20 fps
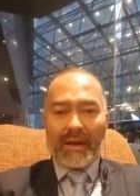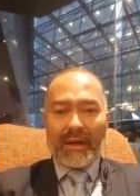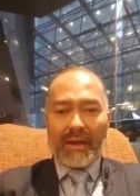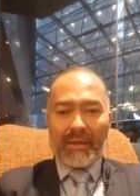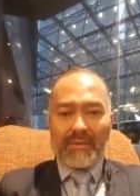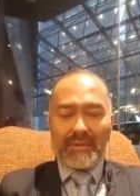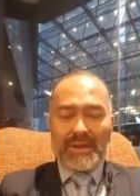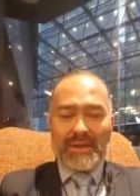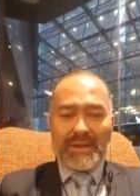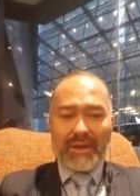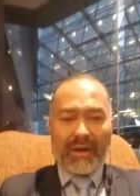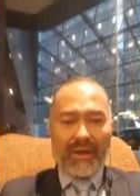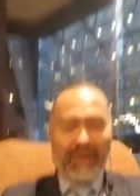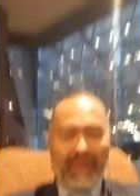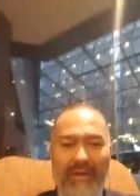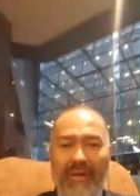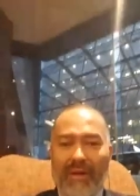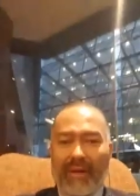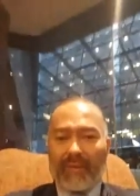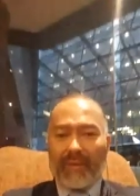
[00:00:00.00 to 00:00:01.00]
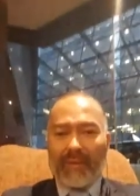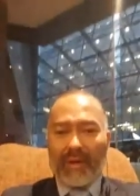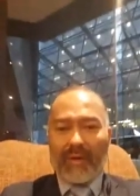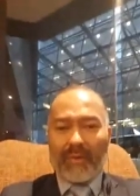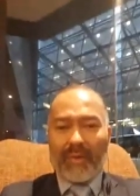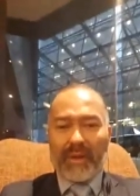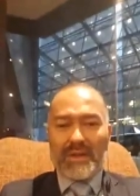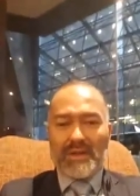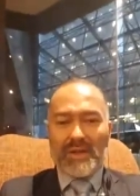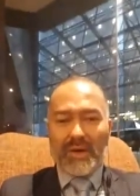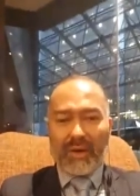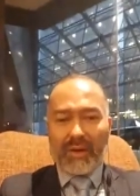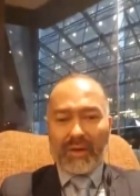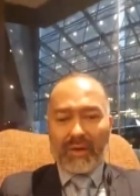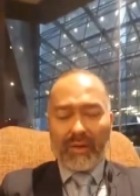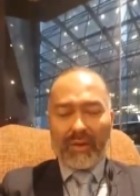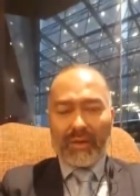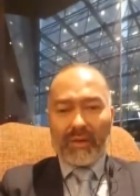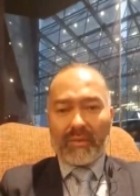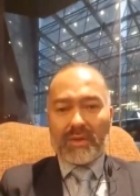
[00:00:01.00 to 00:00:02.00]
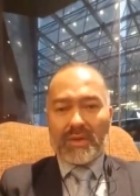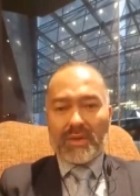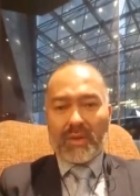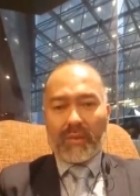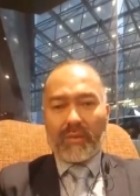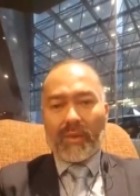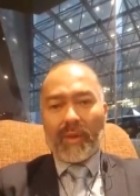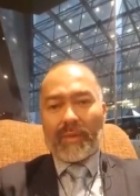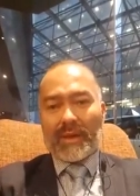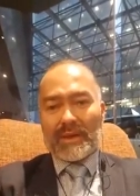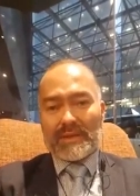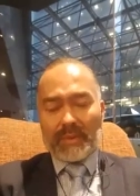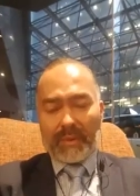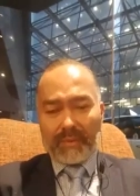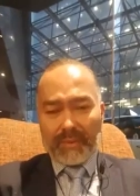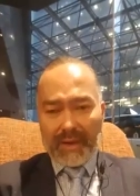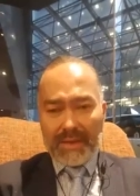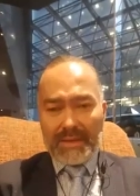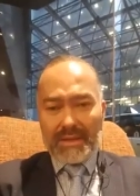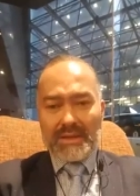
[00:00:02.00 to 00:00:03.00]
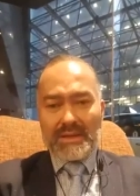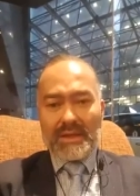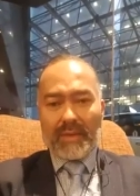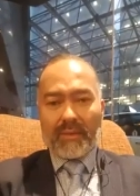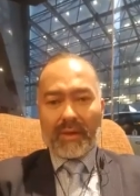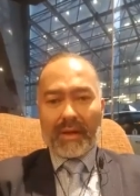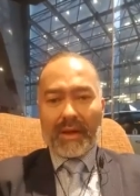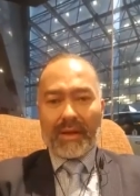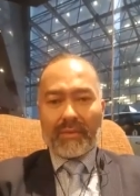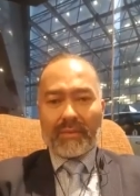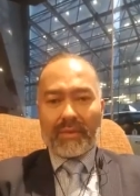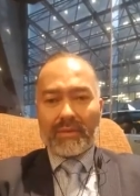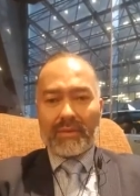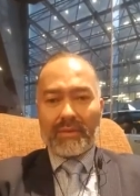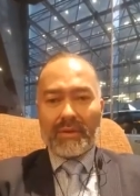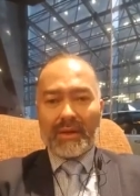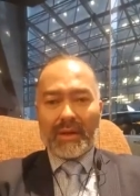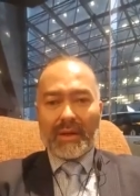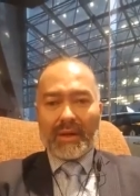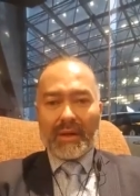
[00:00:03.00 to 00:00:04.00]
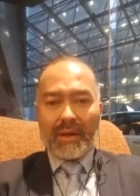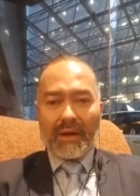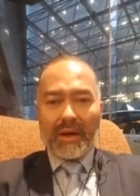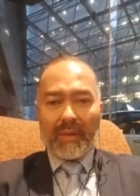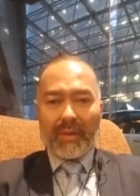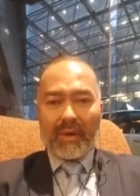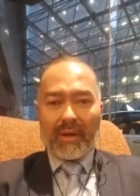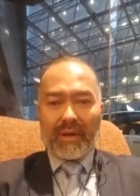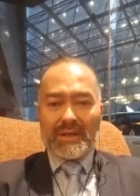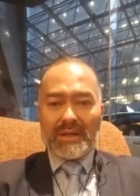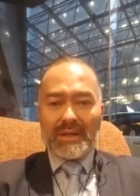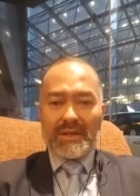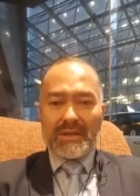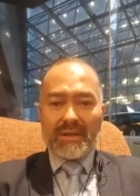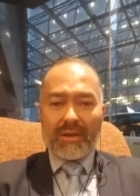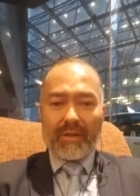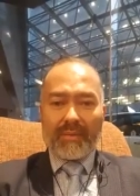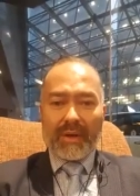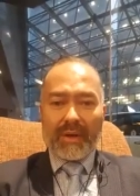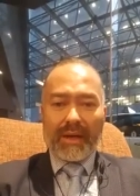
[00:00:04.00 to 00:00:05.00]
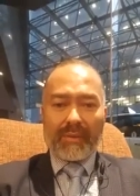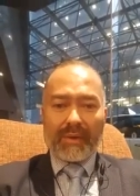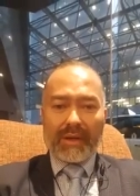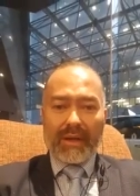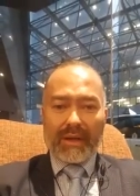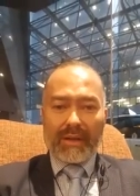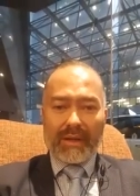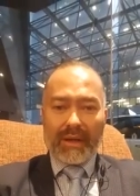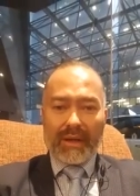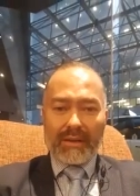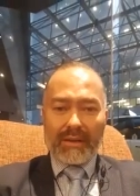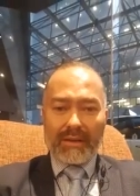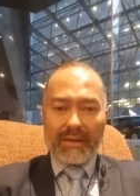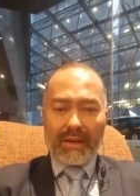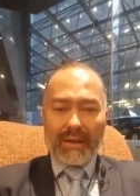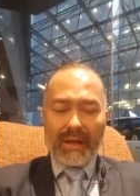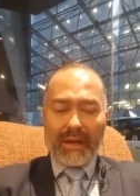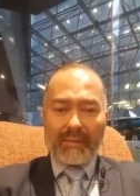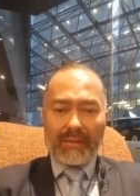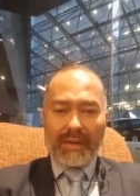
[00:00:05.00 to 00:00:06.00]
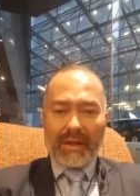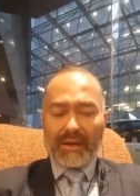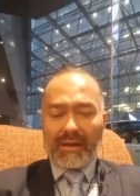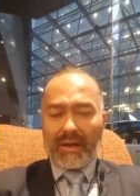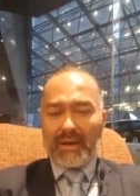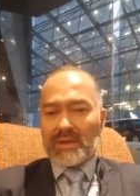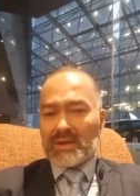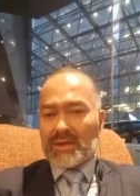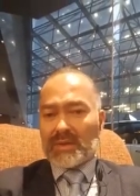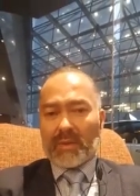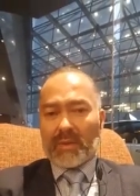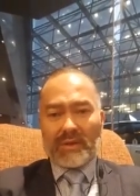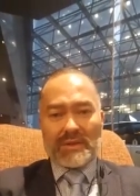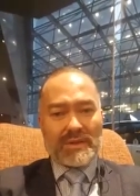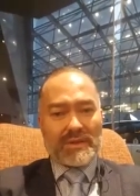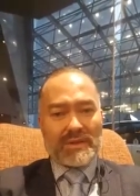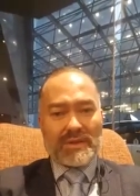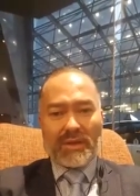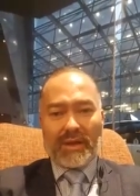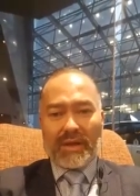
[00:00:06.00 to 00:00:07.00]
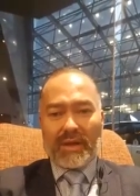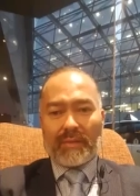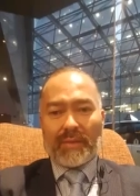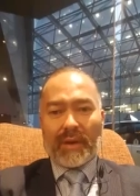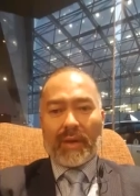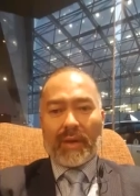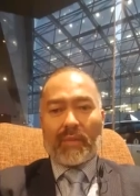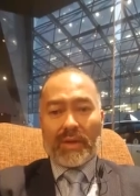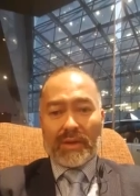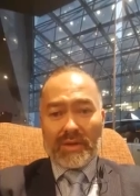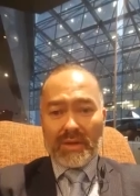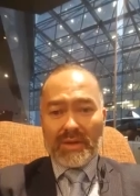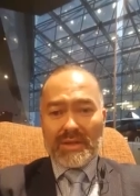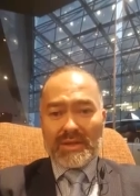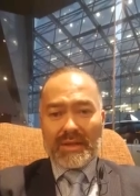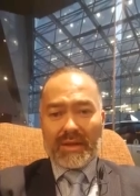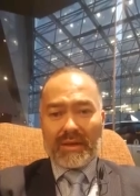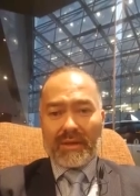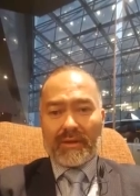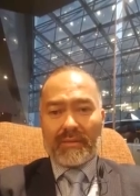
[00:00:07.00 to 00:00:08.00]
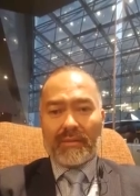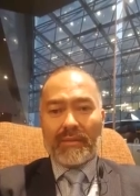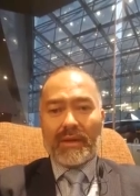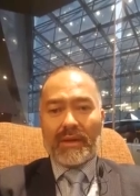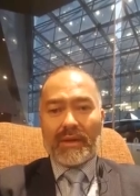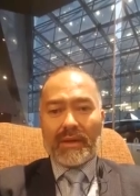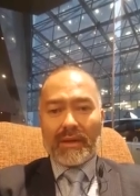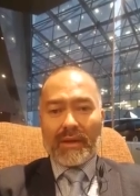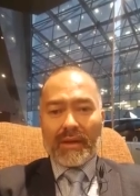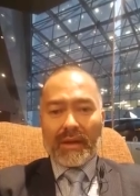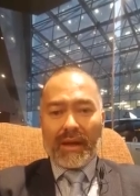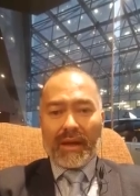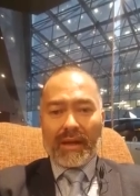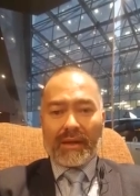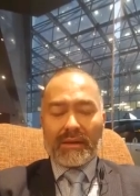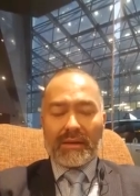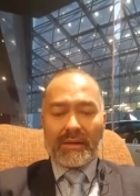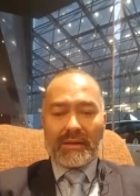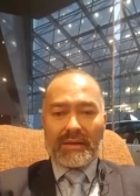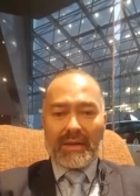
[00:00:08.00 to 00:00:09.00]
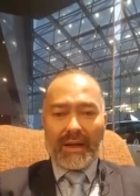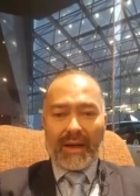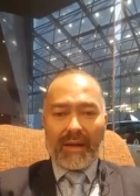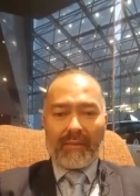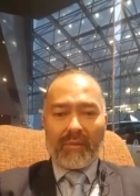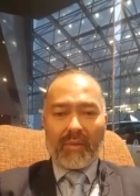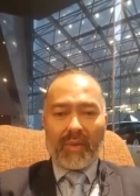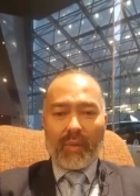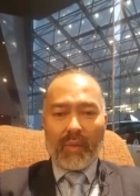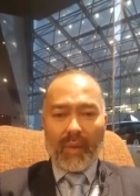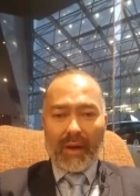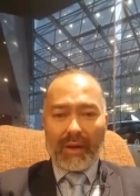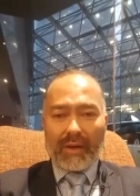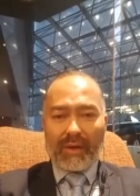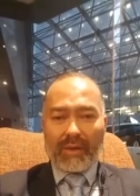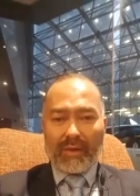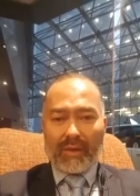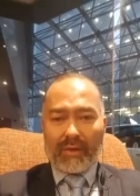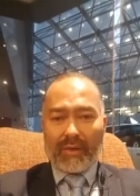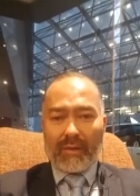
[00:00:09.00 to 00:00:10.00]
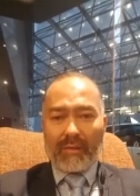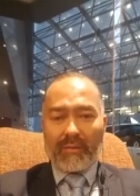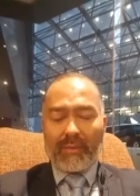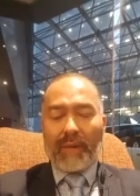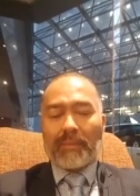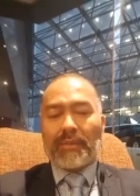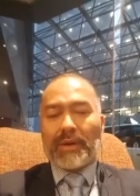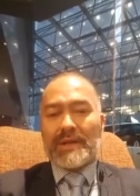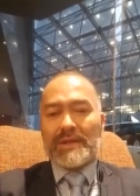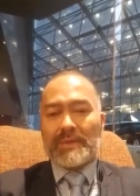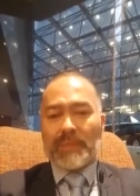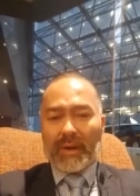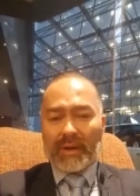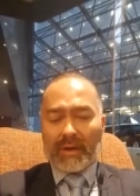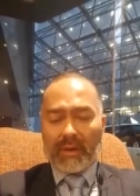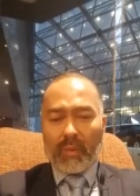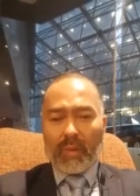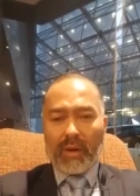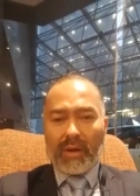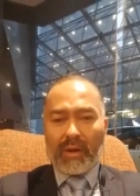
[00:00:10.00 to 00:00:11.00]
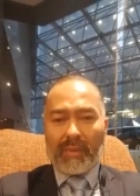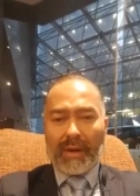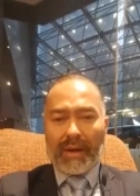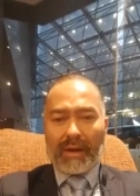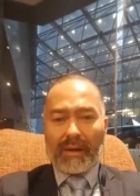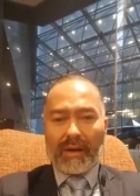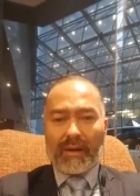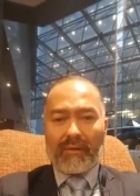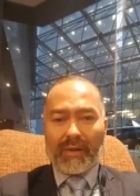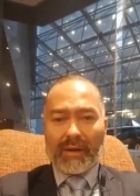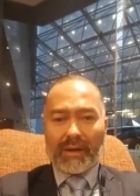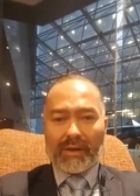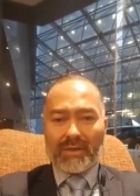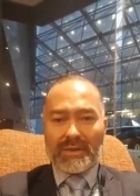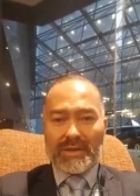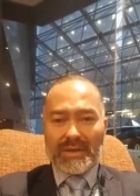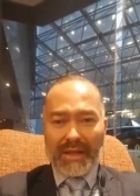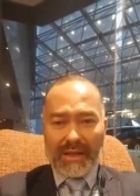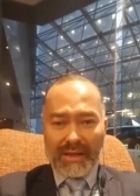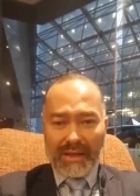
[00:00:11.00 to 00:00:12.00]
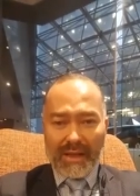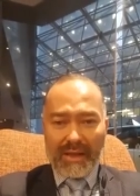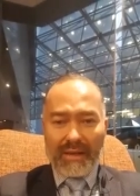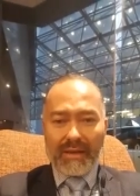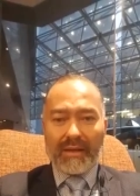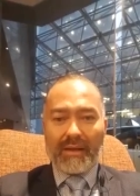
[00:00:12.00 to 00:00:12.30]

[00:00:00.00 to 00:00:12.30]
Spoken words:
So I've been chewing through them, doing my best, but please accept my humble apologies not being able to get those responses to you. We do see them, and we're working through them. But please spread the word about our event on Sunday.